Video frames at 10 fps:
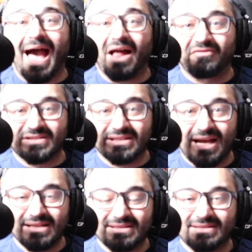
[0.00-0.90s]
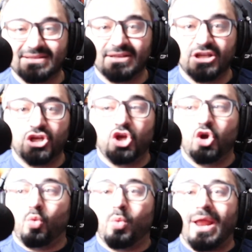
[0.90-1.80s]
Alpha Slice.
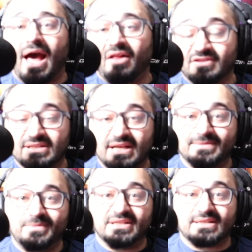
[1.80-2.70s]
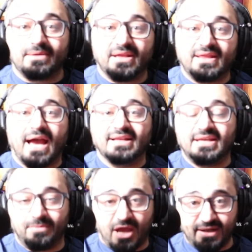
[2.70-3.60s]
What Alpha Slice means, the
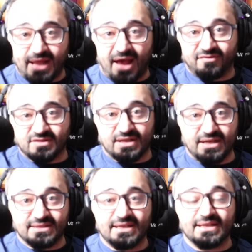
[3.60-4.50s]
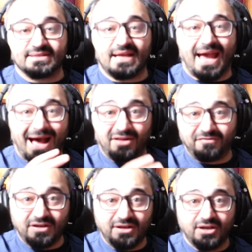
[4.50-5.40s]
idea behind Alpha Slice is
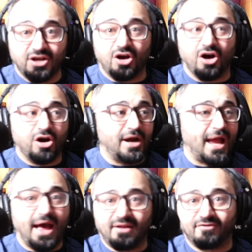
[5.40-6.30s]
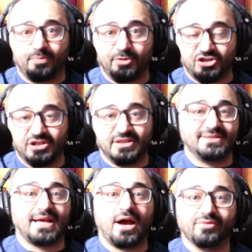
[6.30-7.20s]
alpha are alpha
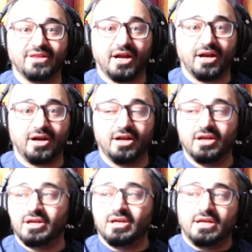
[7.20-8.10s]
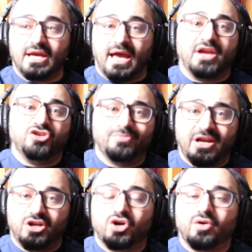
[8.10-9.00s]
opportunities out there. And you
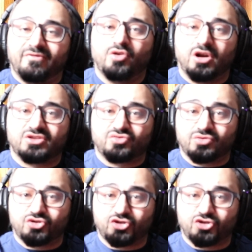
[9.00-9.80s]
might know if you are